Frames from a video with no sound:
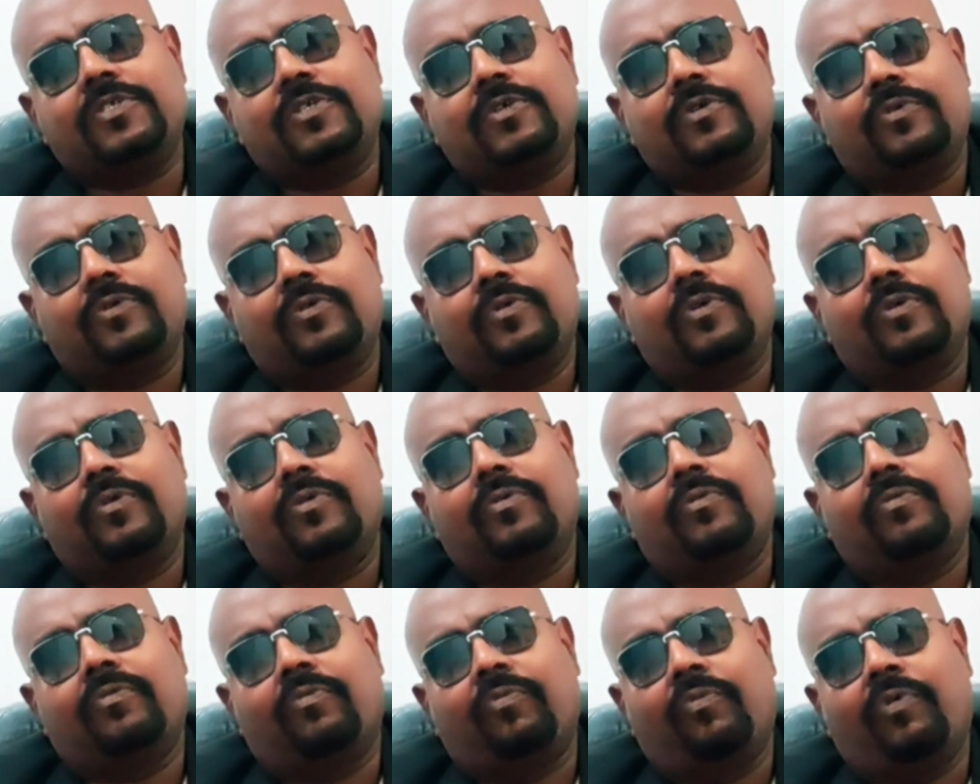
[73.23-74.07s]
is,
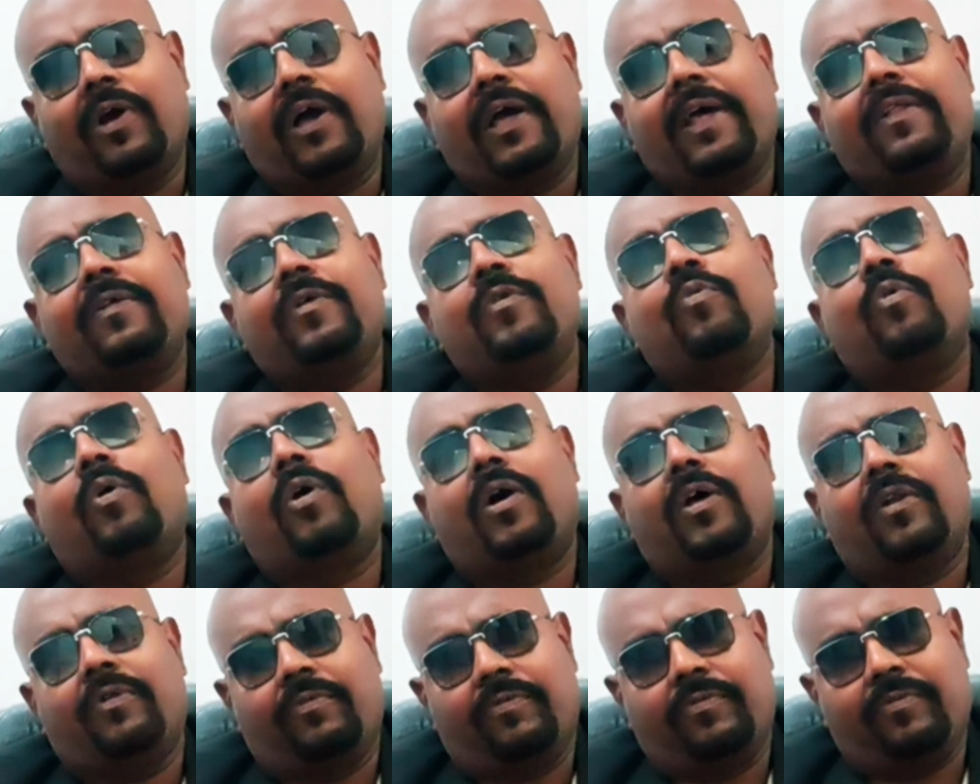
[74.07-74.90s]
where
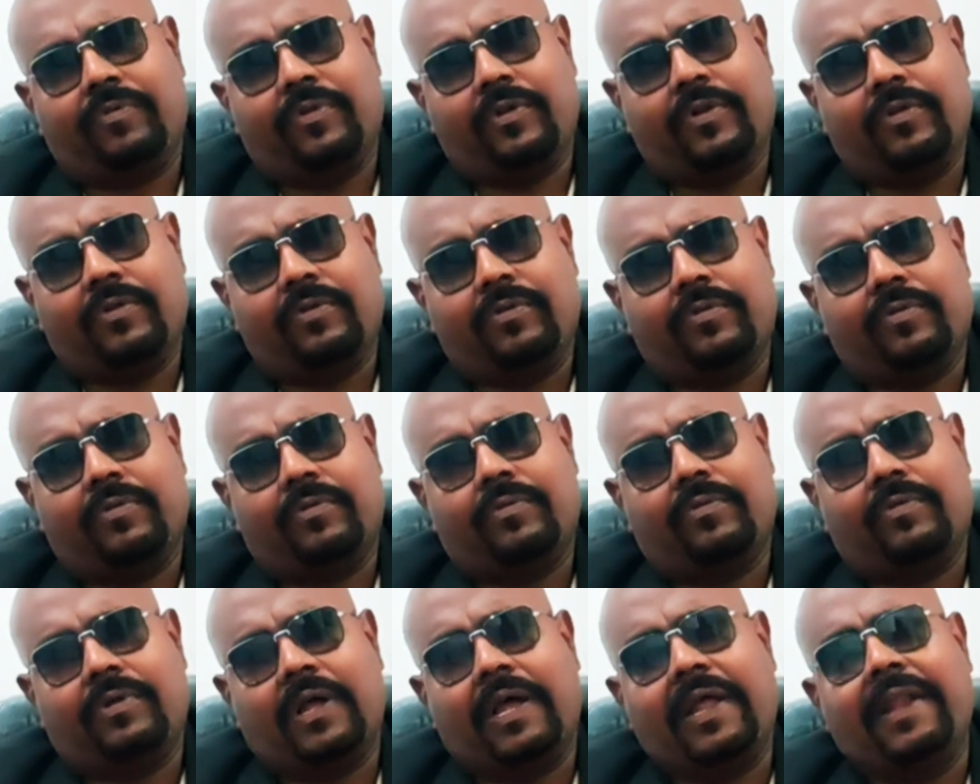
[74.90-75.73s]
you are
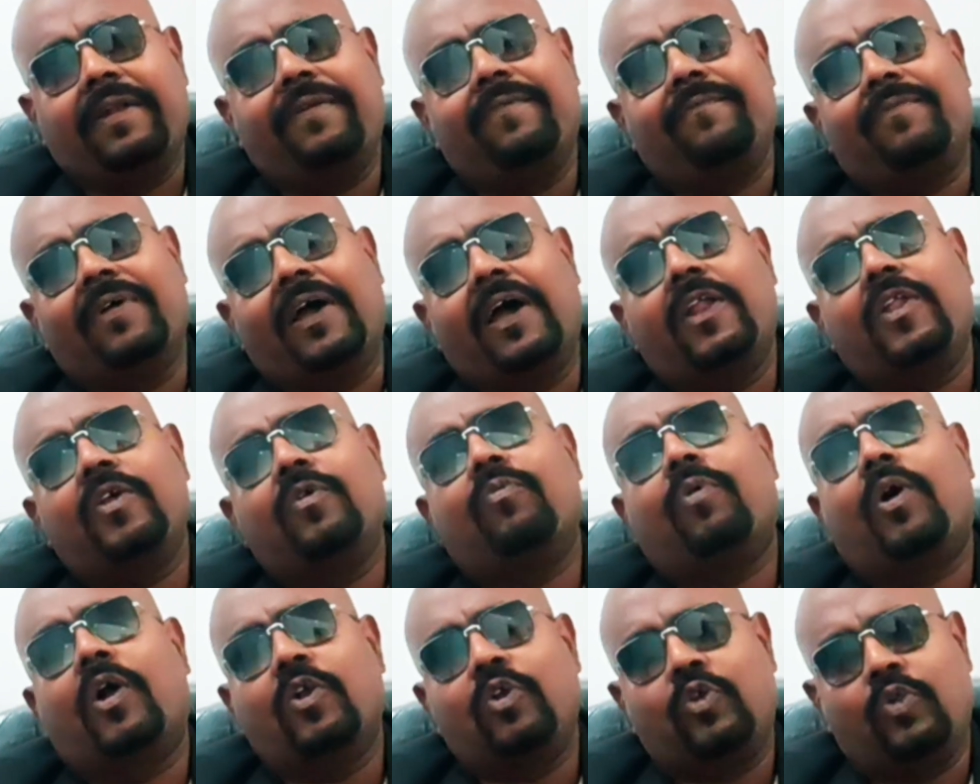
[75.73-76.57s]
and where
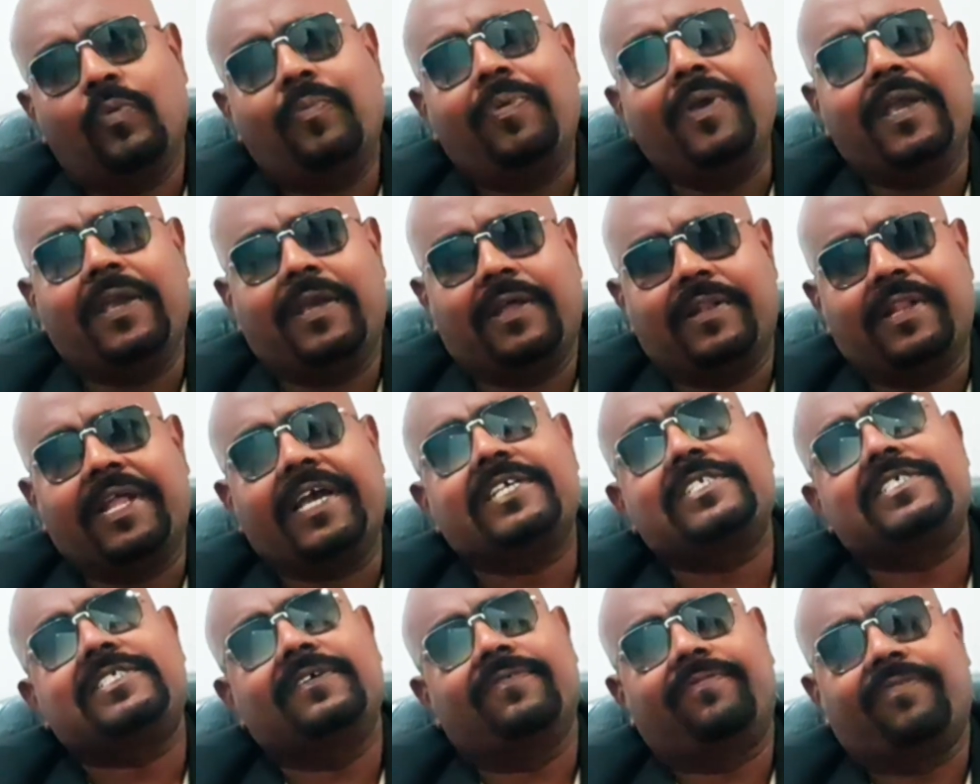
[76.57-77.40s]
you want to be in
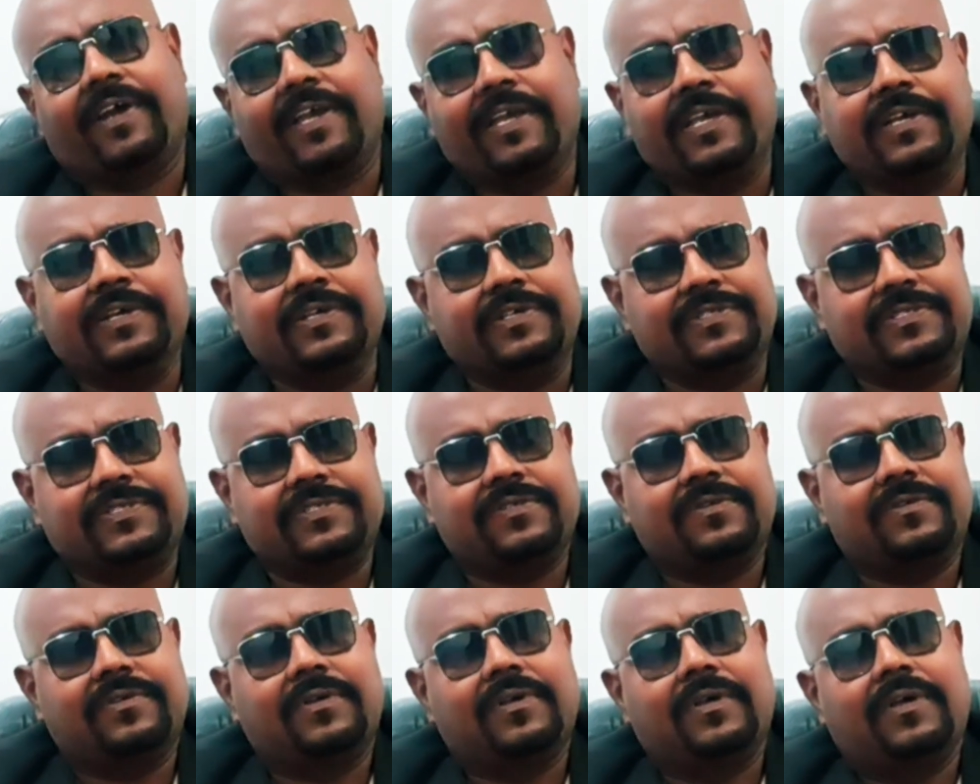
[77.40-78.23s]
next 5
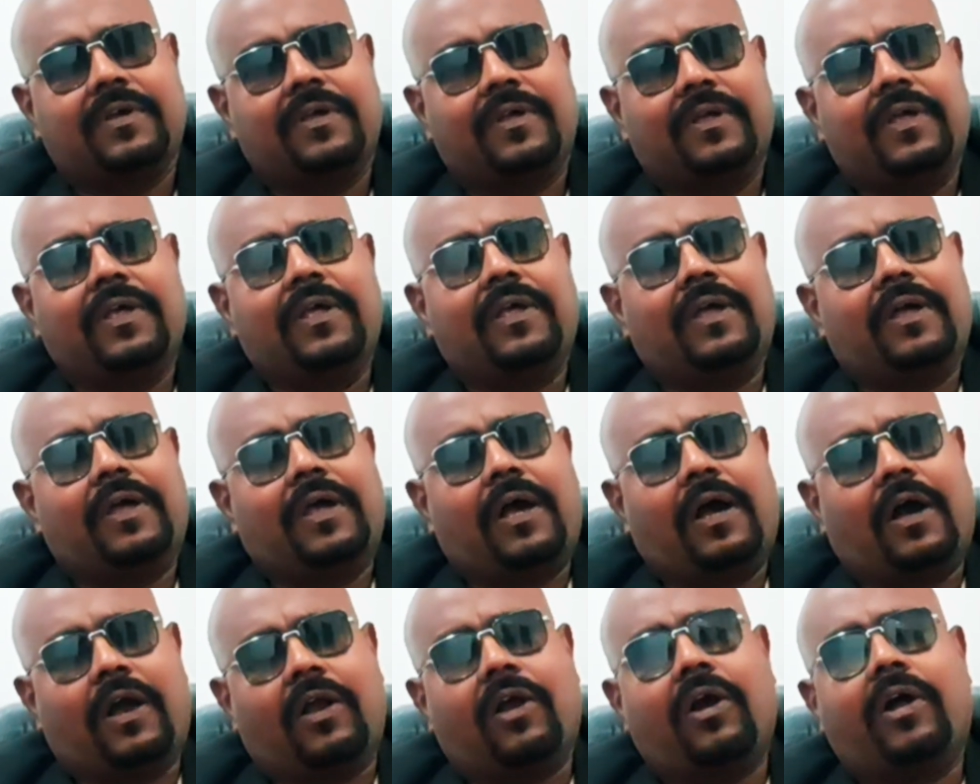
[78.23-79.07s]
years,
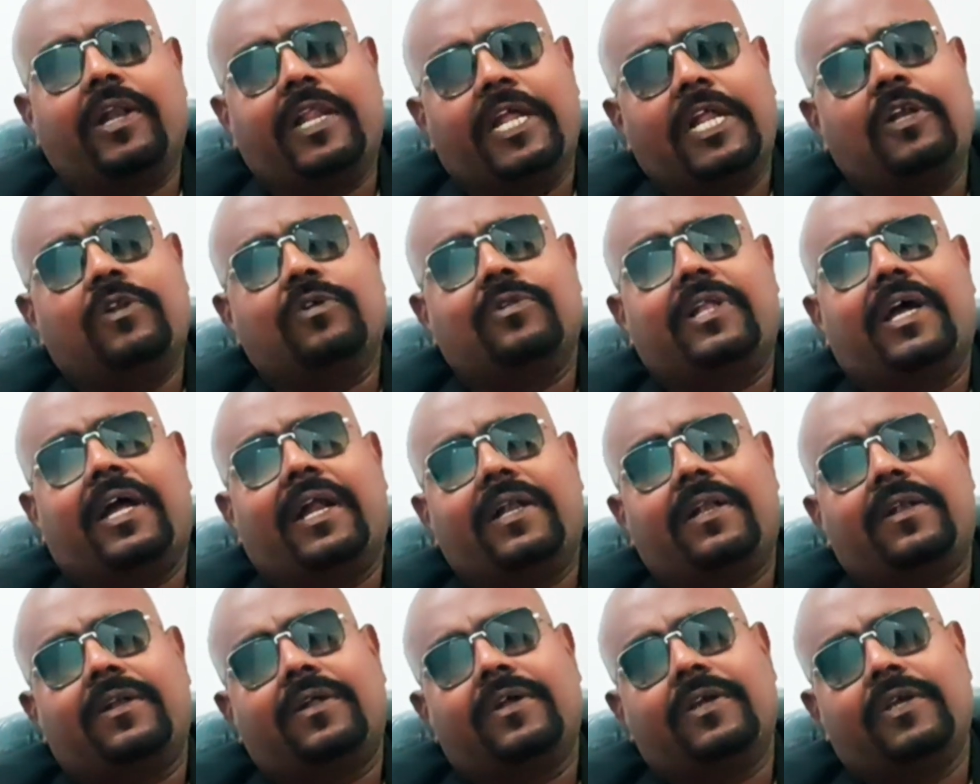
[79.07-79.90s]
according to
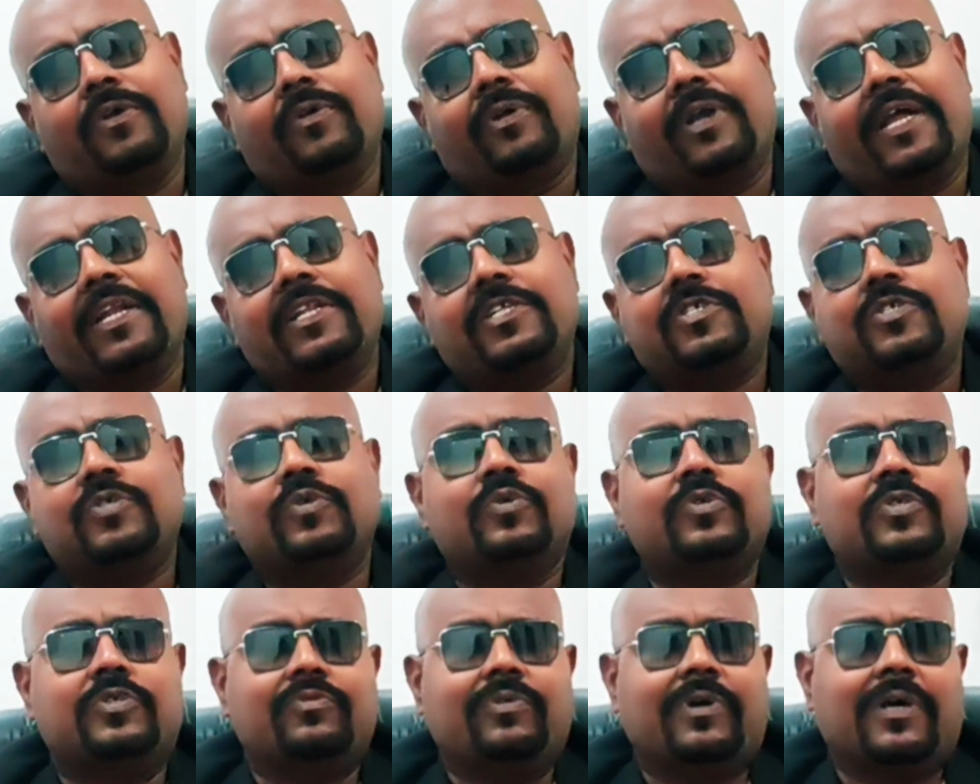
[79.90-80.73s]
that, you can
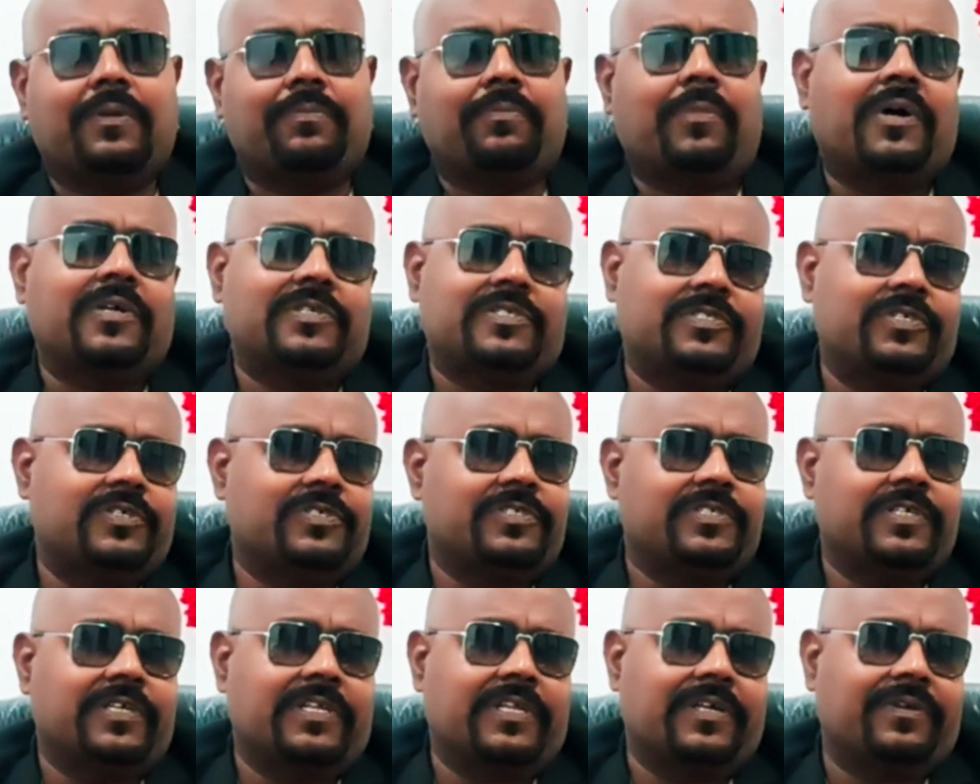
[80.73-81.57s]
choose your
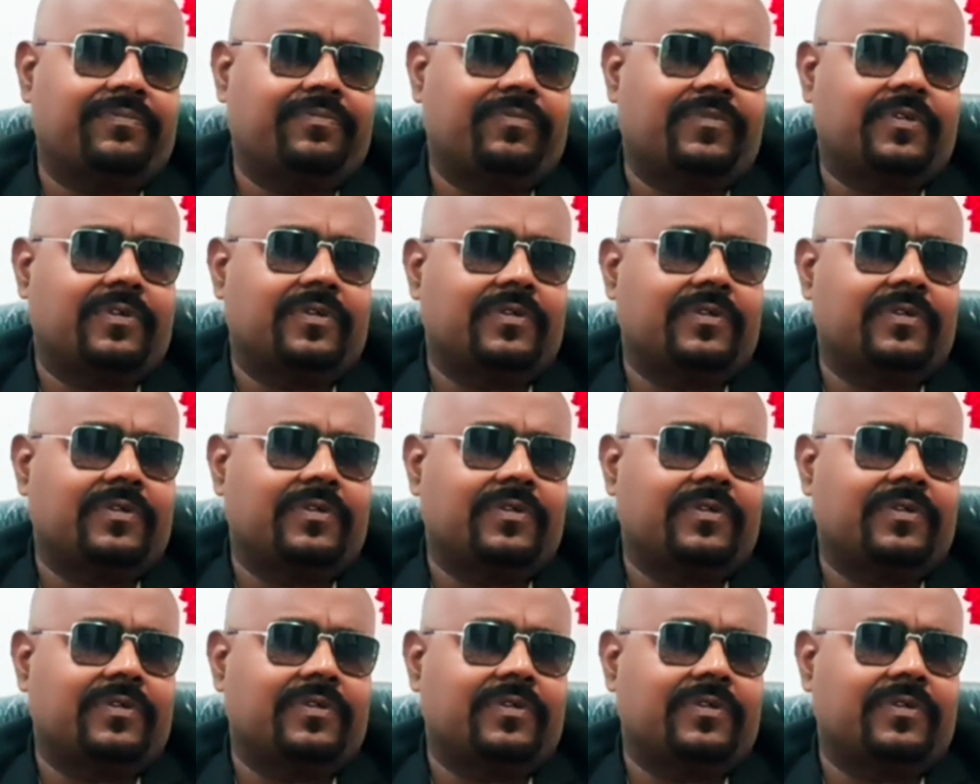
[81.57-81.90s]
master's degree.